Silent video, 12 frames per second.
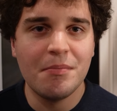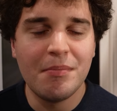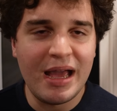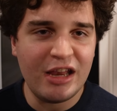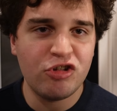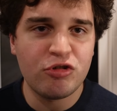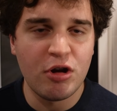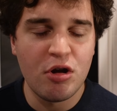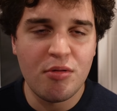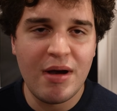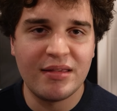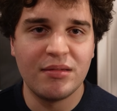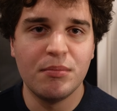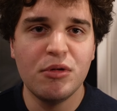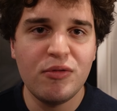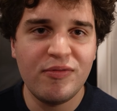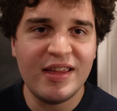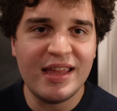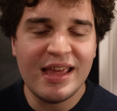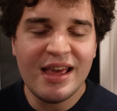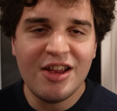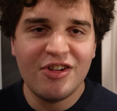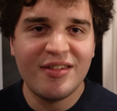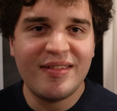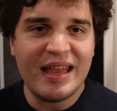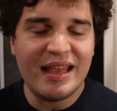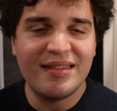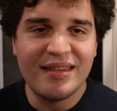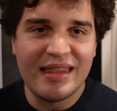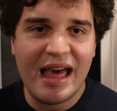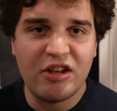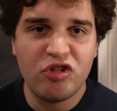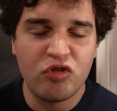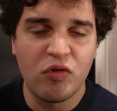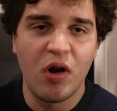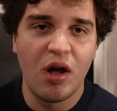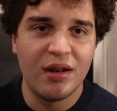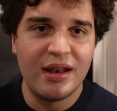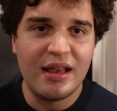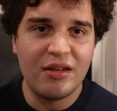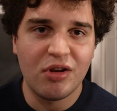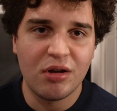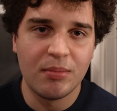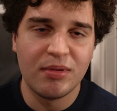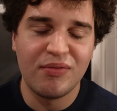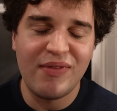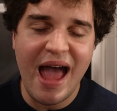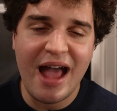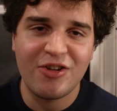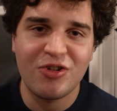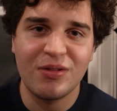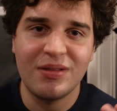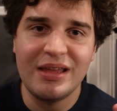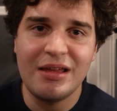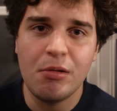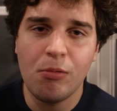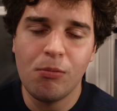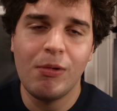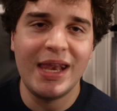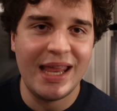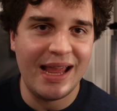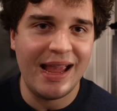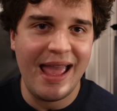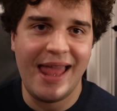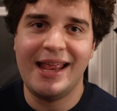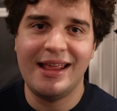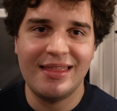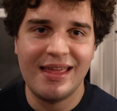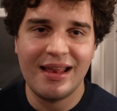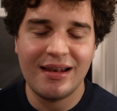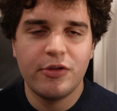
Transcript: Maestro as a movie just isn't that strong in terms of actually winning anything.